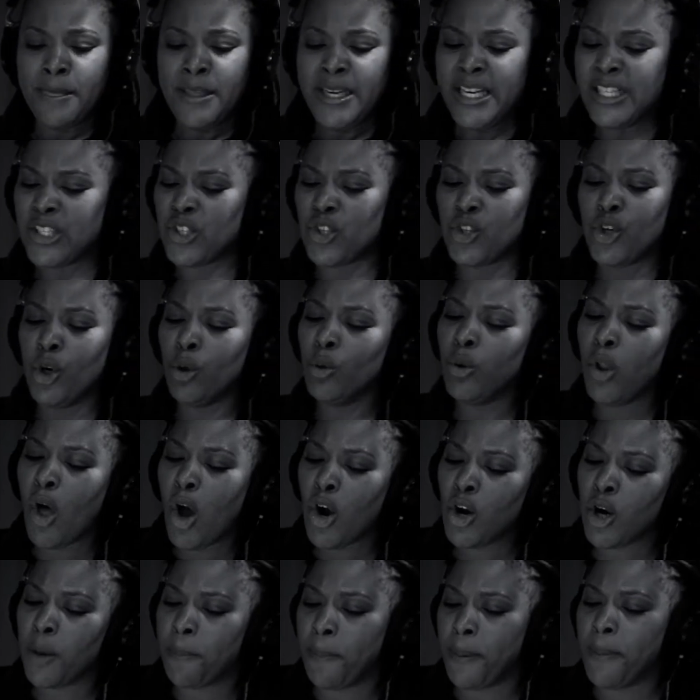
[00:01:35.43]
it's no
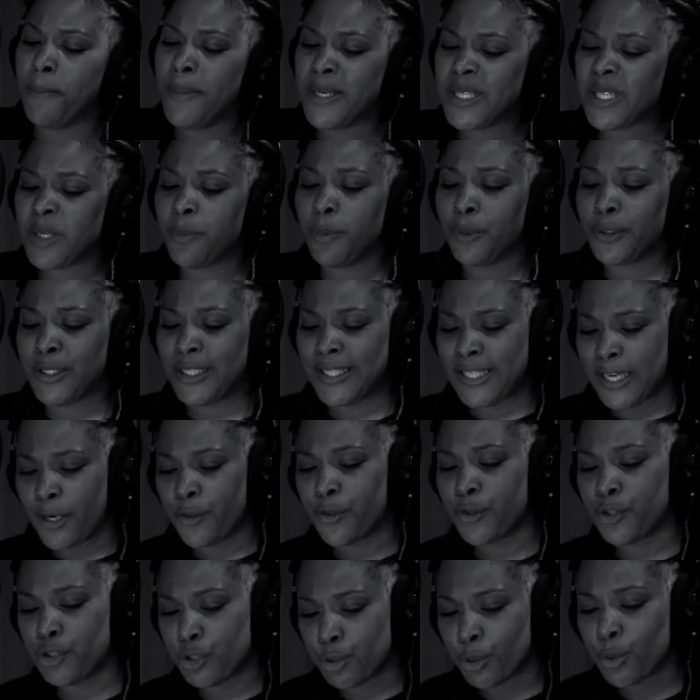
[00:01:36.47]
longer permissible to tell
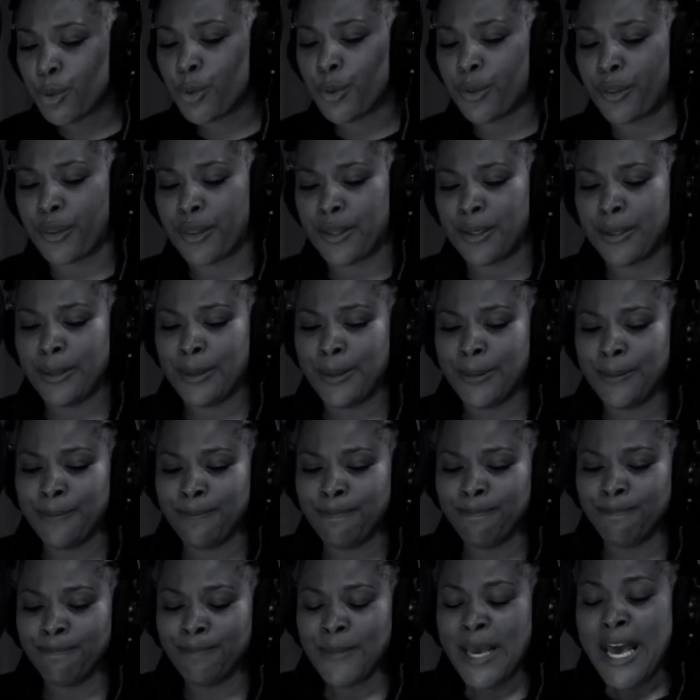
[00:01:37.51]
the truth.
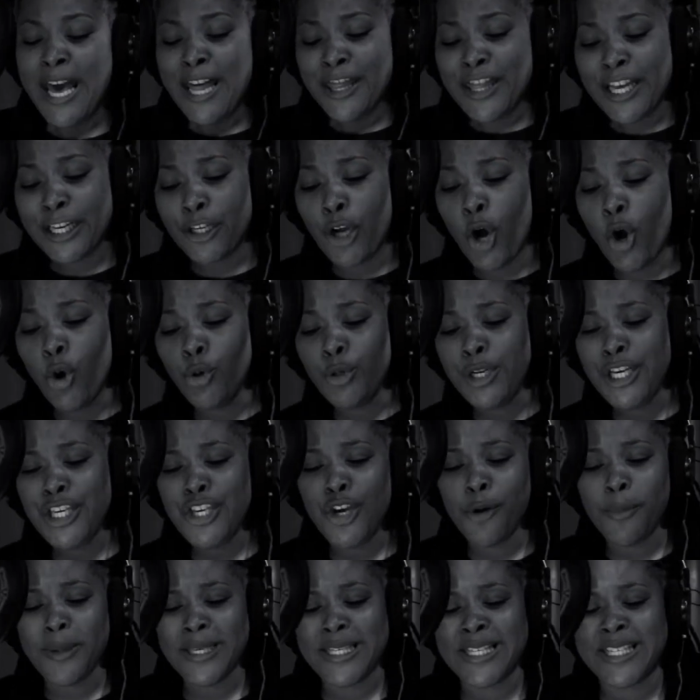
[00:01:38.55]
That owning
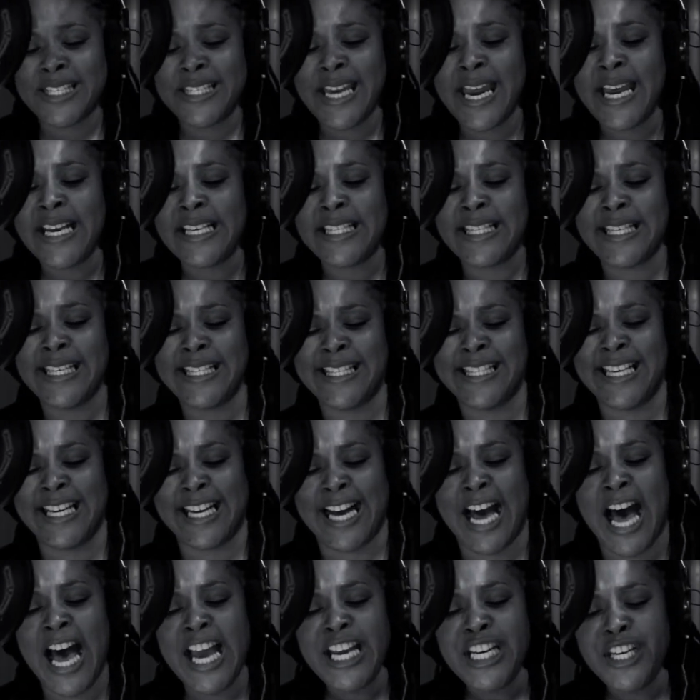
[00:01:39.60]
your mistakes is the
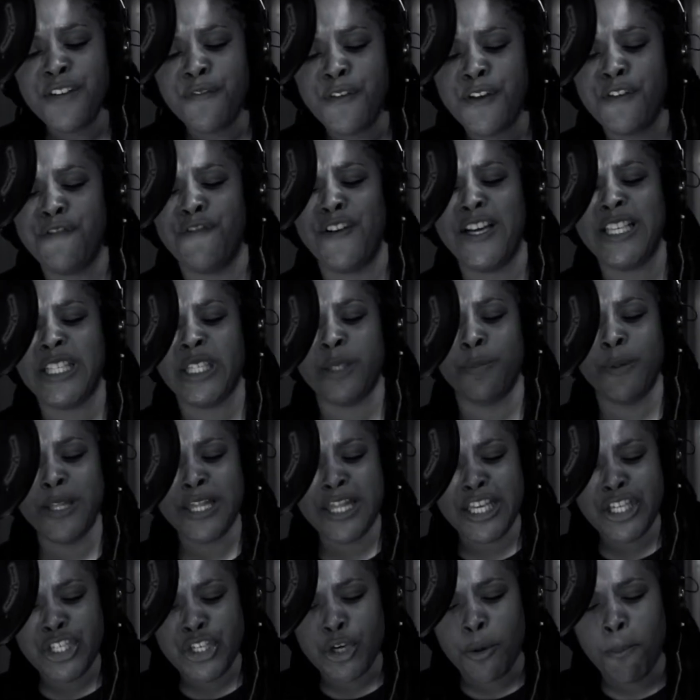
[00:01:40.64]
kind of
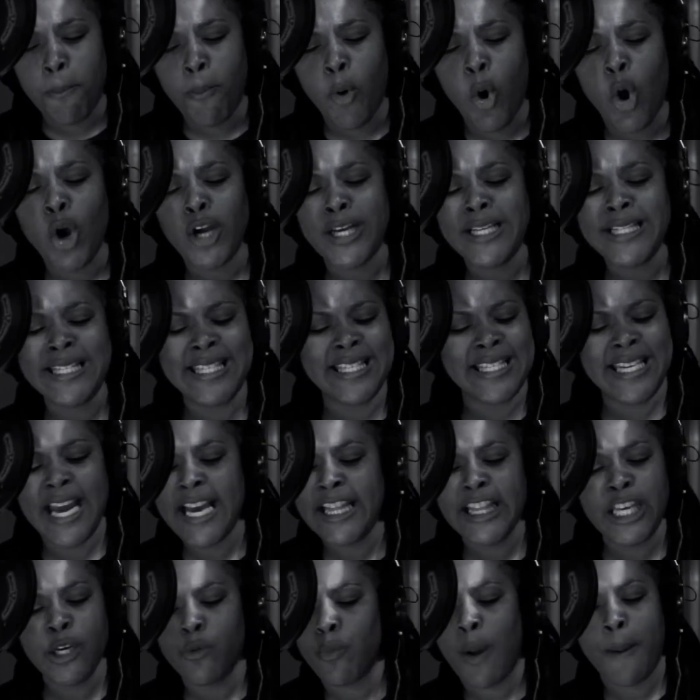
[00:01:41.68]
investment that your Morgan
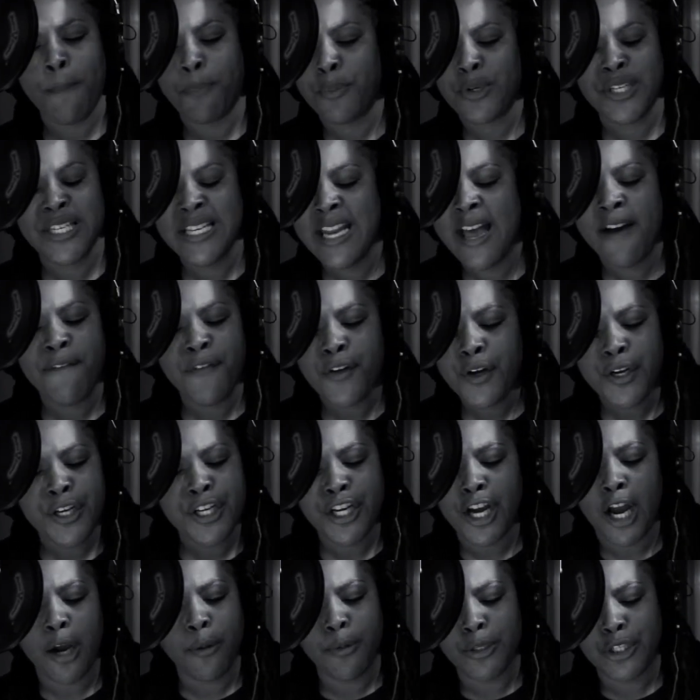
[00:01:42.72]
Stanley rep would never
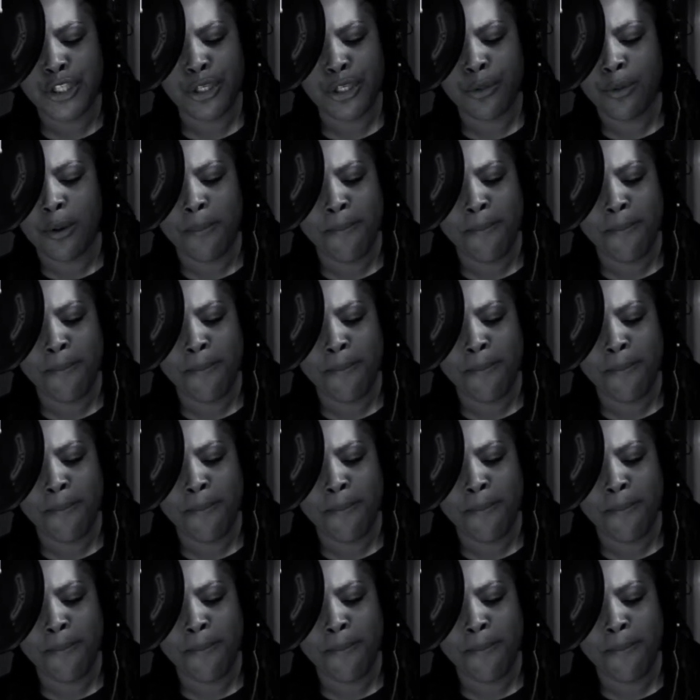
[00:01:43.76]
encourage you to